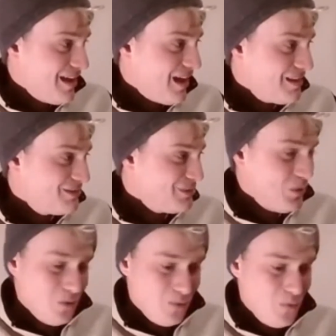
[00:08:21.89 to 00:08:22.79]
and
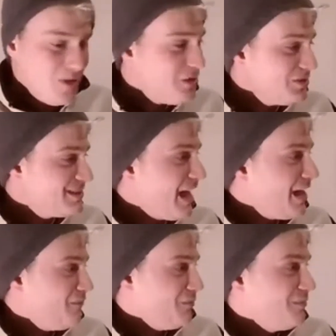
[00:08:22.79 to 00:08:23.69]
we could
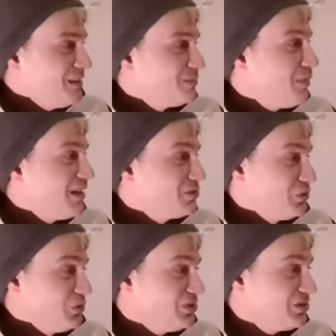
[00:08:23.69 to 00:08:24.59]
die from these
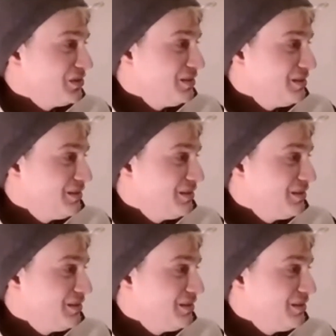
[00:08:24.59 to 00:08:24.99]
puzzles.